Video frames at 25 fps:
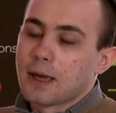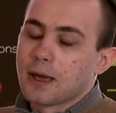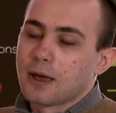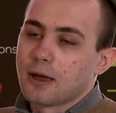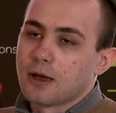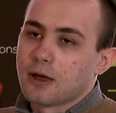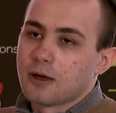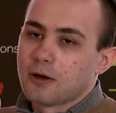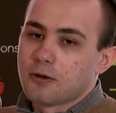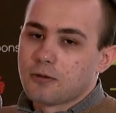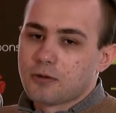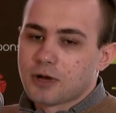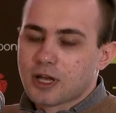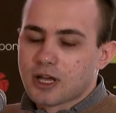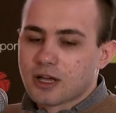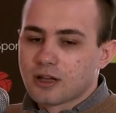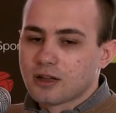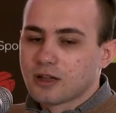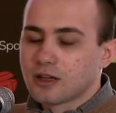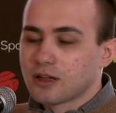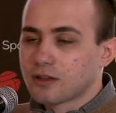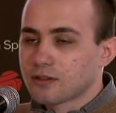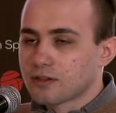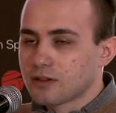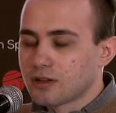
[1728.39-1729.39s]
we
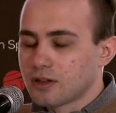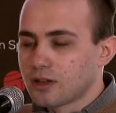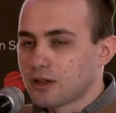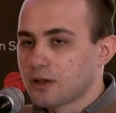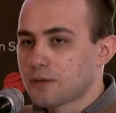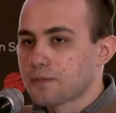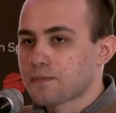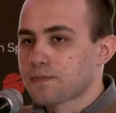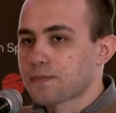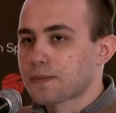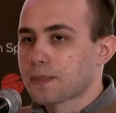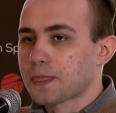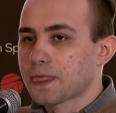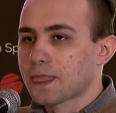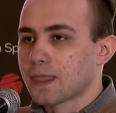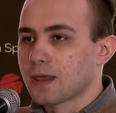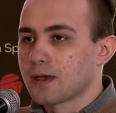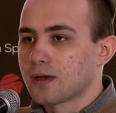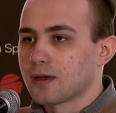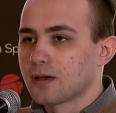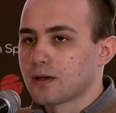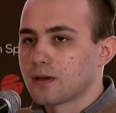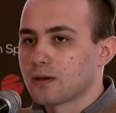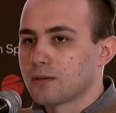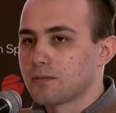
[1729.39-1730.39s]
can easily
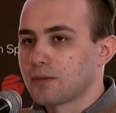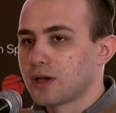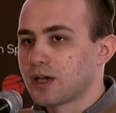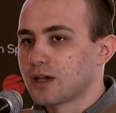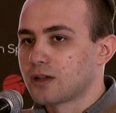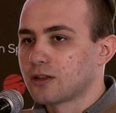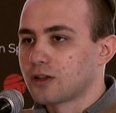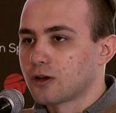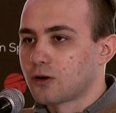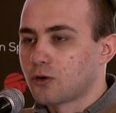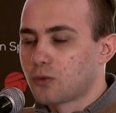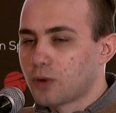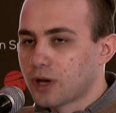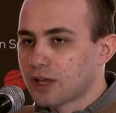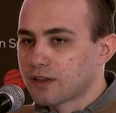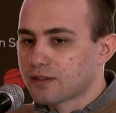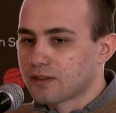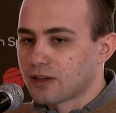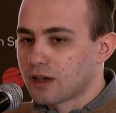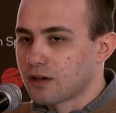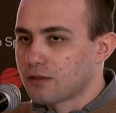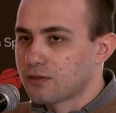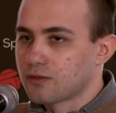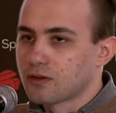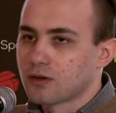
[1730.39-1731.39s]
make the quick
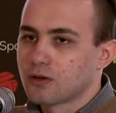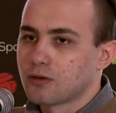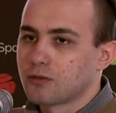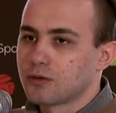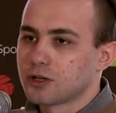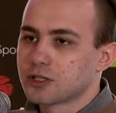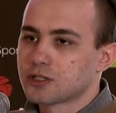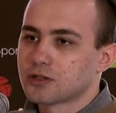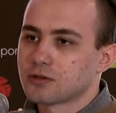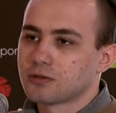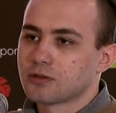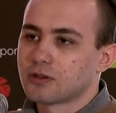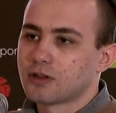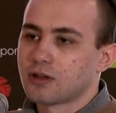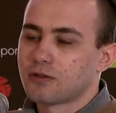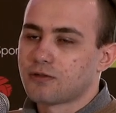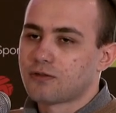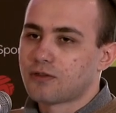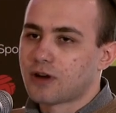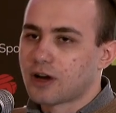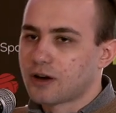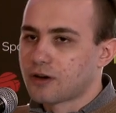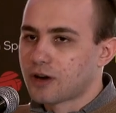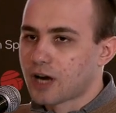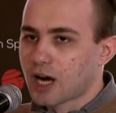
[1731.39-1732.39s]
save without the
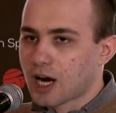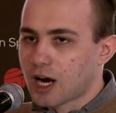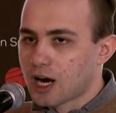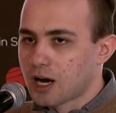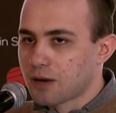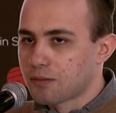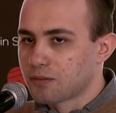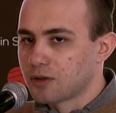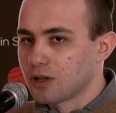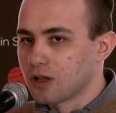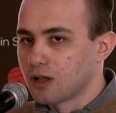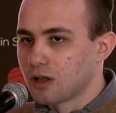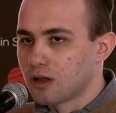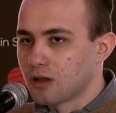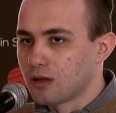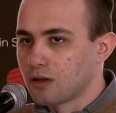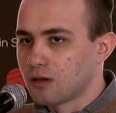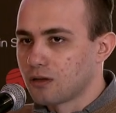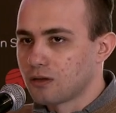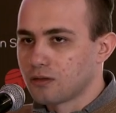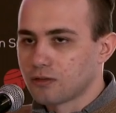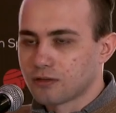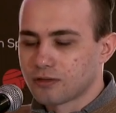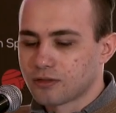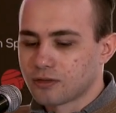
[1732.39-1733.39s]
firing up the
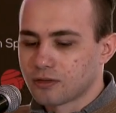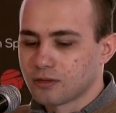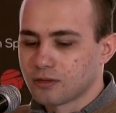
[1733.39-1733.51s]
whole